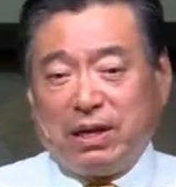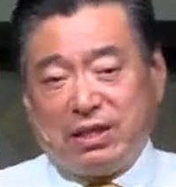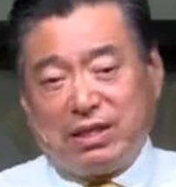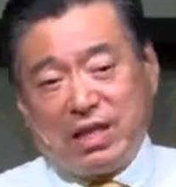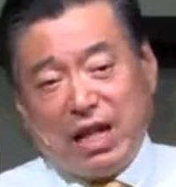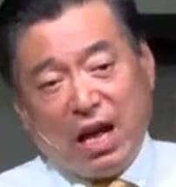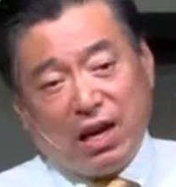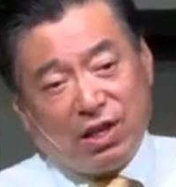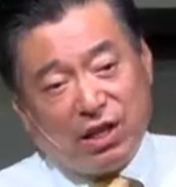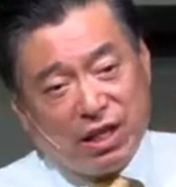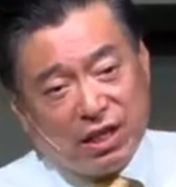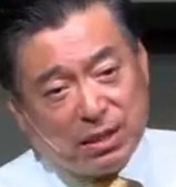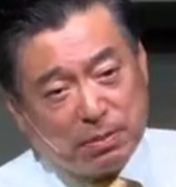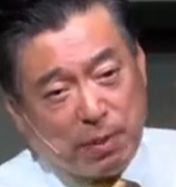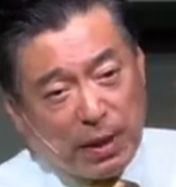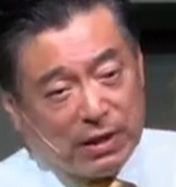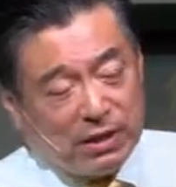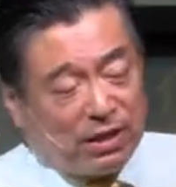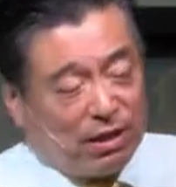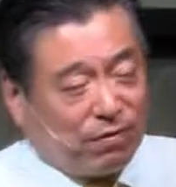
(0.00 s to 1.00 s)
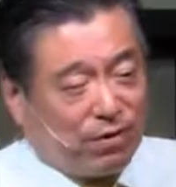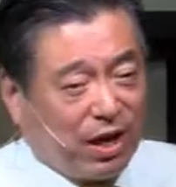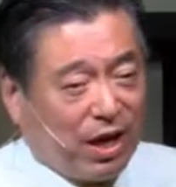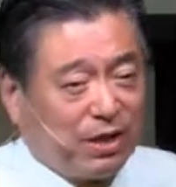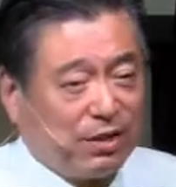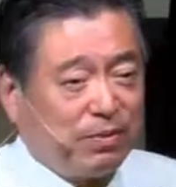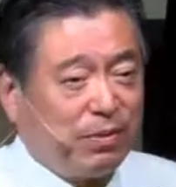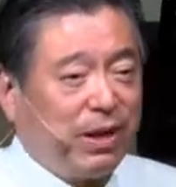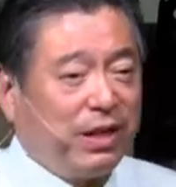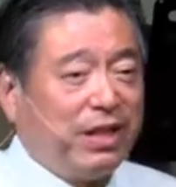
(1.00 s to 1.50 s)
it's not an expensive
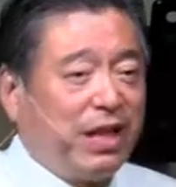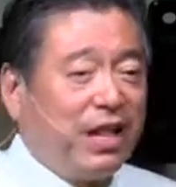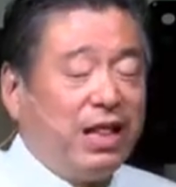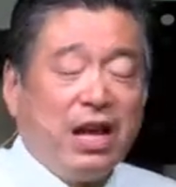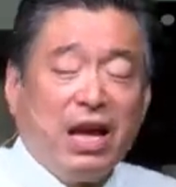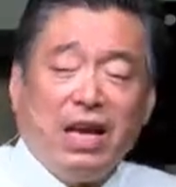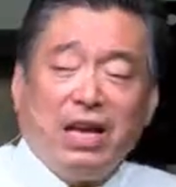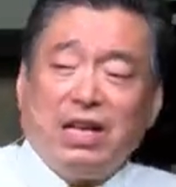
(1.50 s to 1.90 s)
cashmere. And then